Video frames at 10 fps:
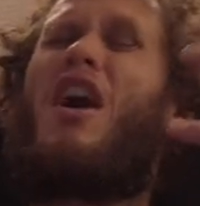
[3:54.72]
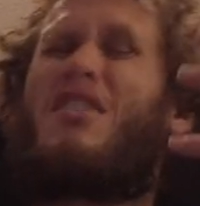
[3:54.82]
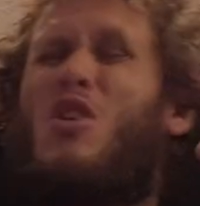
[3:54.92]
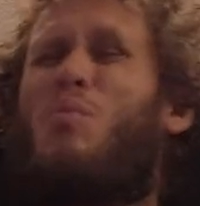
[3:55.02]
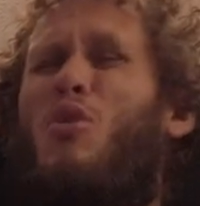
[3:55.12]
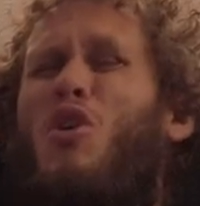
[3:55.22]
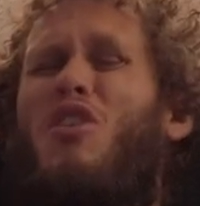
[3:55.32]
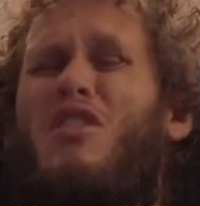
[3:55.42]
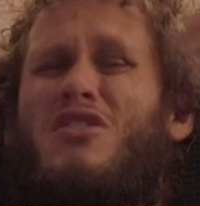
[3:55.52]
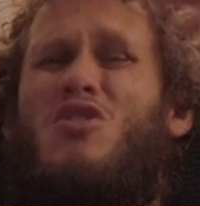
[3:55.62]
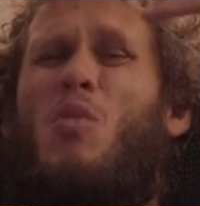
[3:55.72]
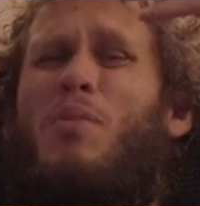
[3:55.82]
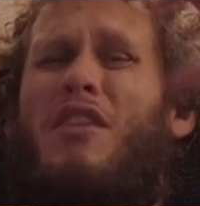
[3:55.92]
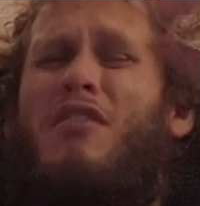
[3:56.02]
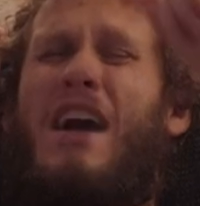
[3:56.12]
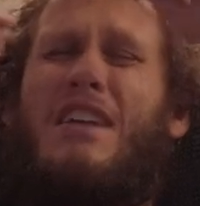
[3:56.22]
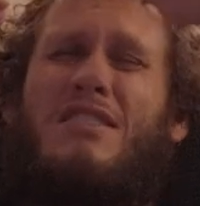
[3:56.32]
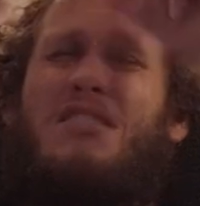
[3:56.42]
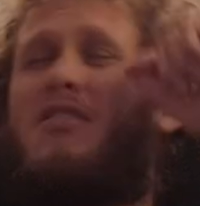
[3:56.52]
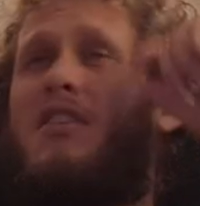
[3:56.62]
want to put on stupid
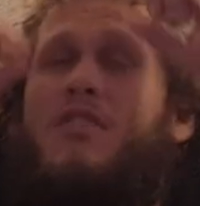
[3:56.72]
glasses that are